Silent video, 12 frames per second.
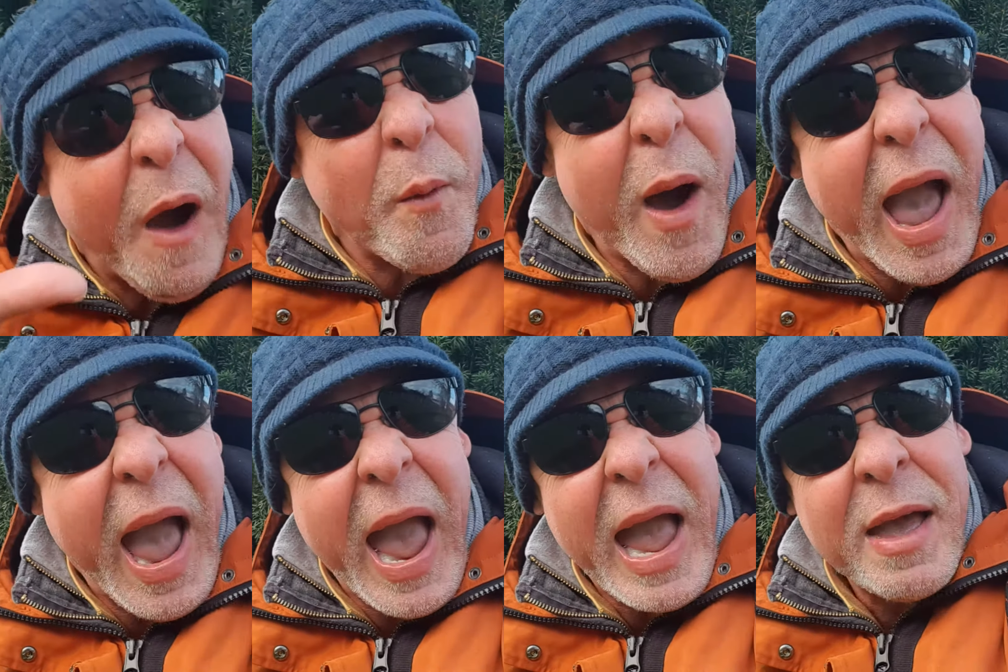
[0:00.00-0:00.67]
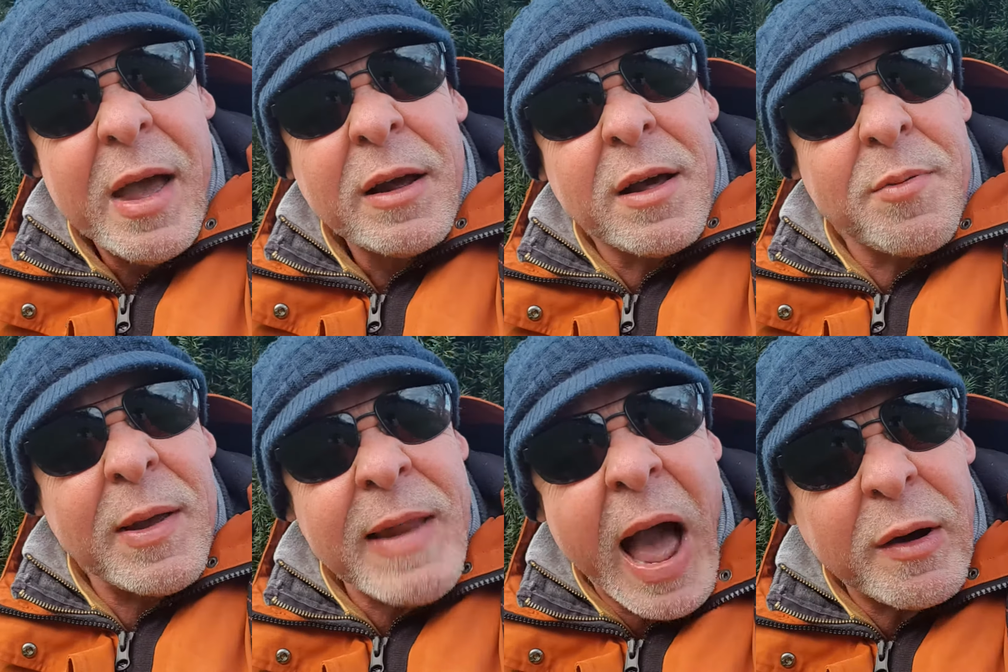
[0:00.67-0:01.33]
away because
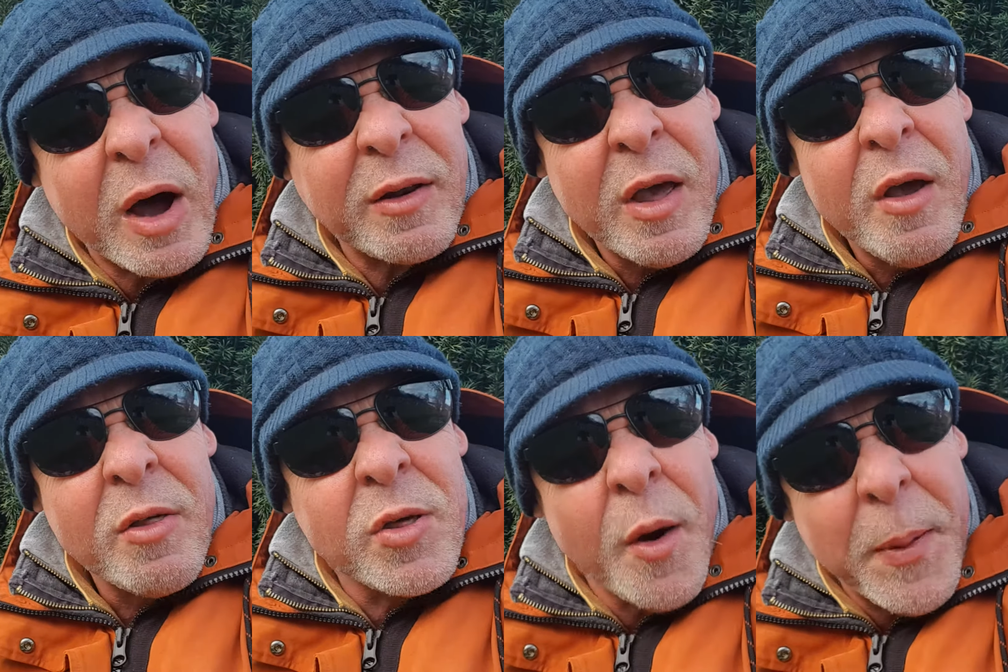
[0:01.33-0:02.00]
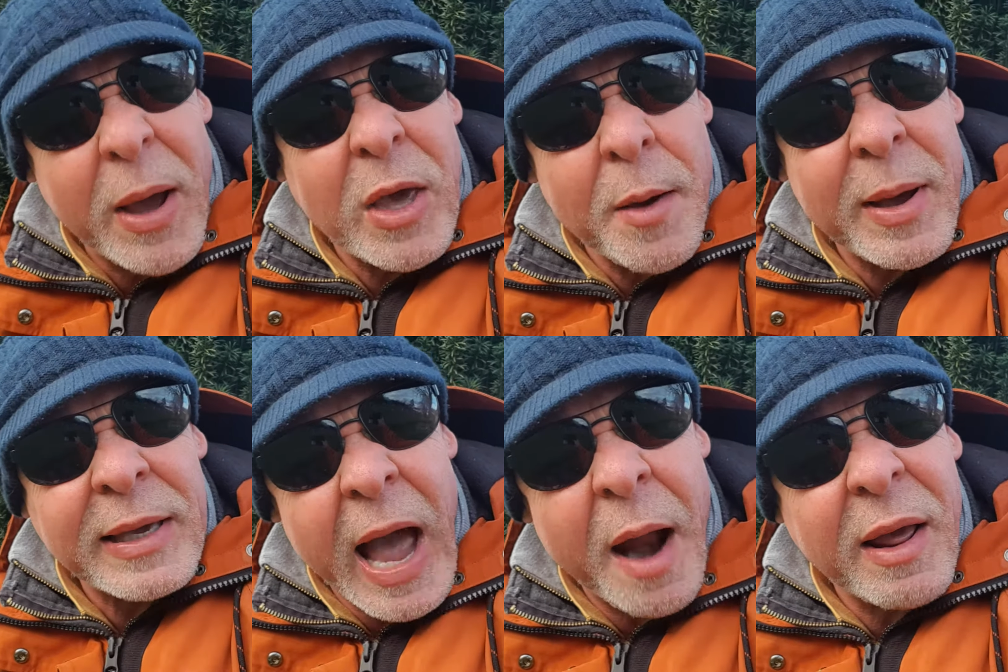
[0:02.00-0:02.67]
we now got
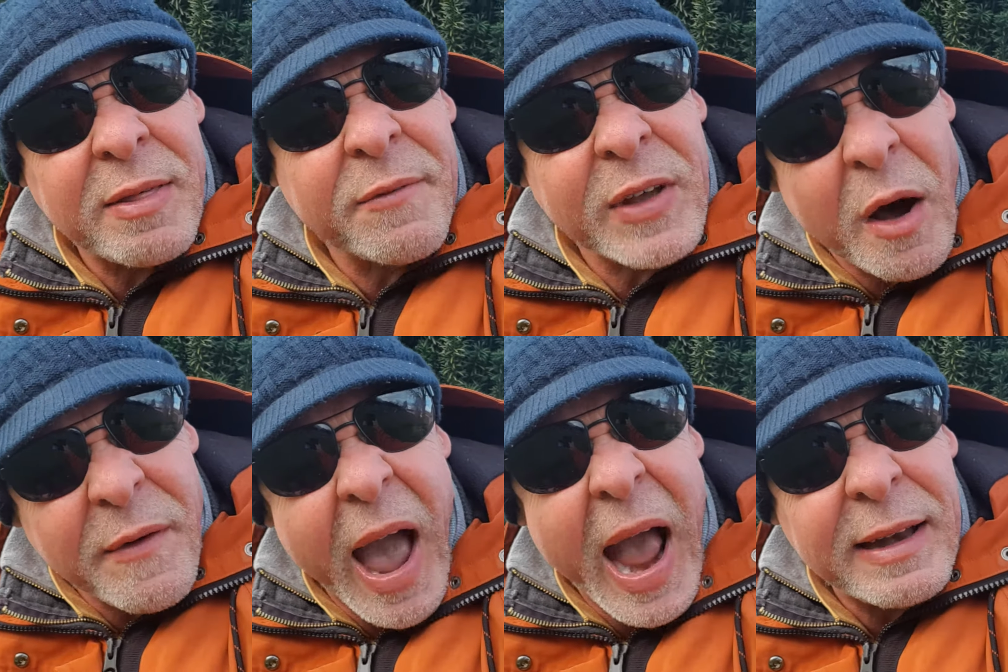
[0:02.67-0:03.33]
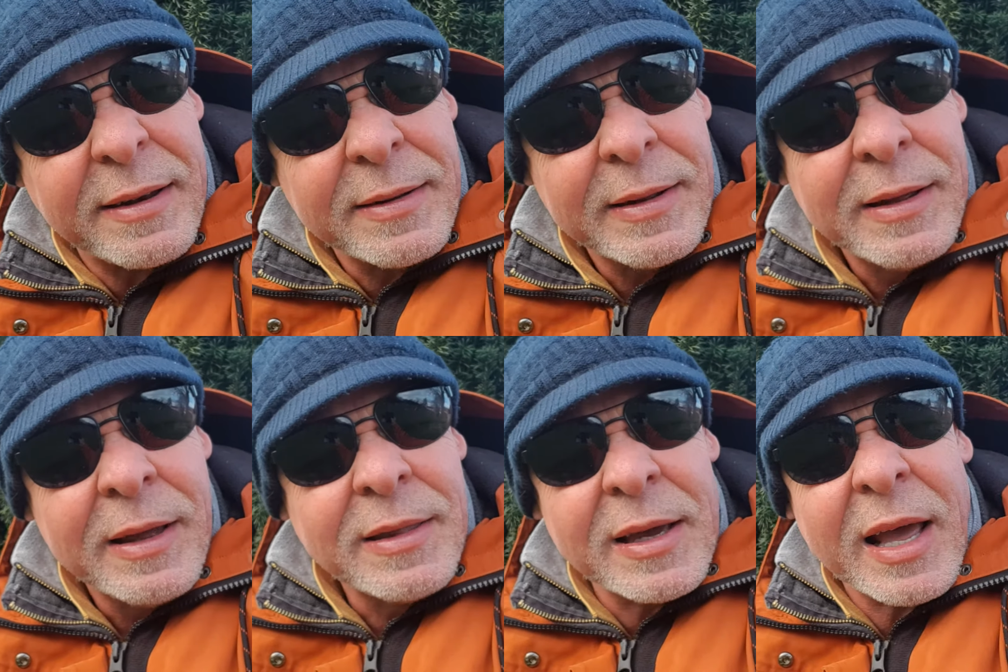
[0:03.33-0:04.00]
superhuman carriers of COVID
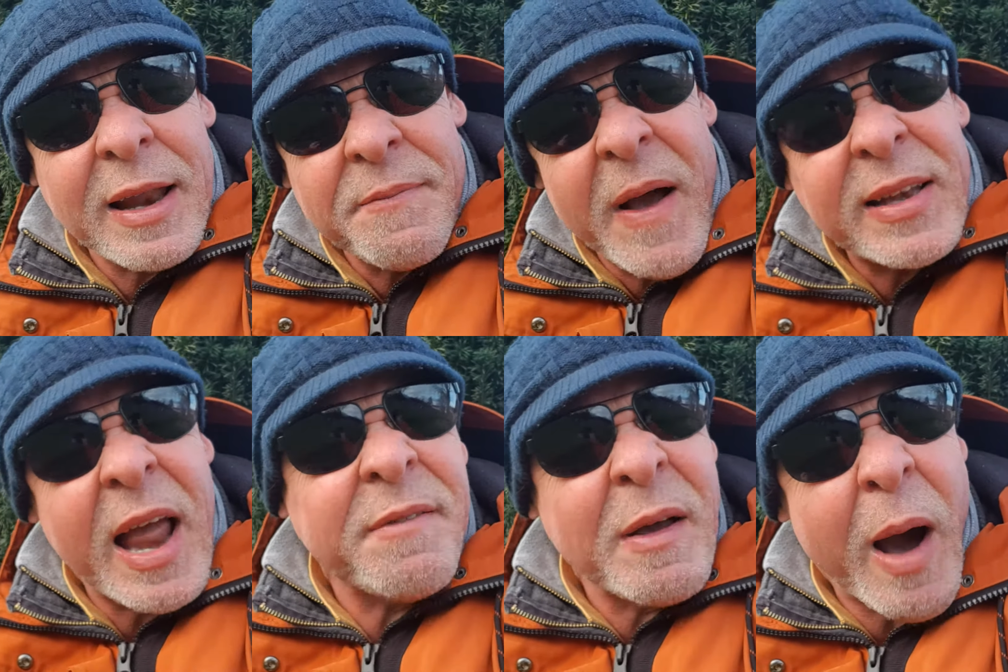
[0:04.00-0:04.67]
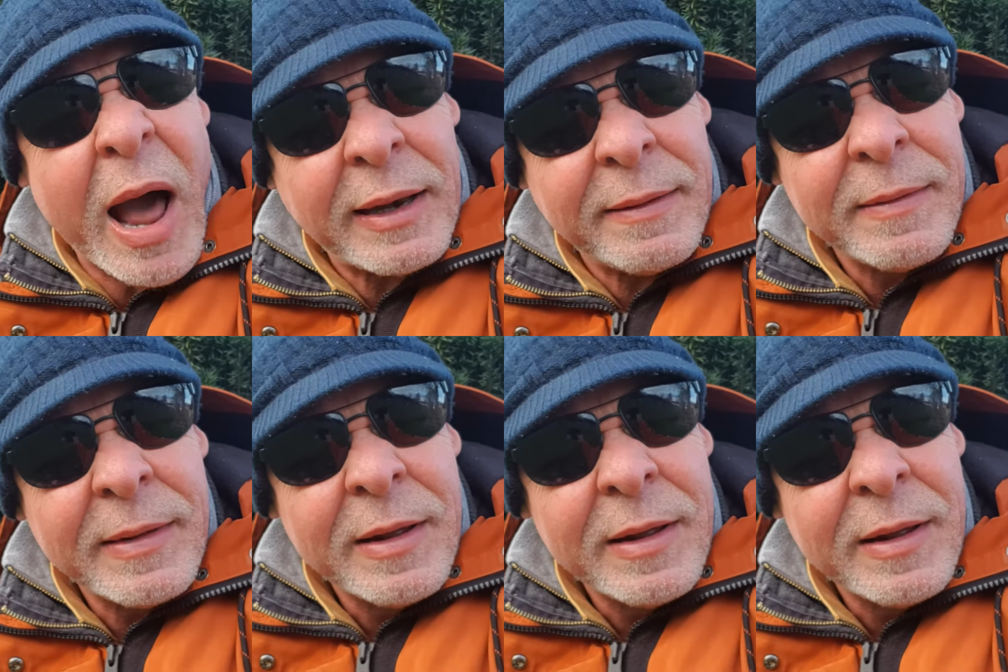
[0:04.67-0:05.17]
that can infect everyone.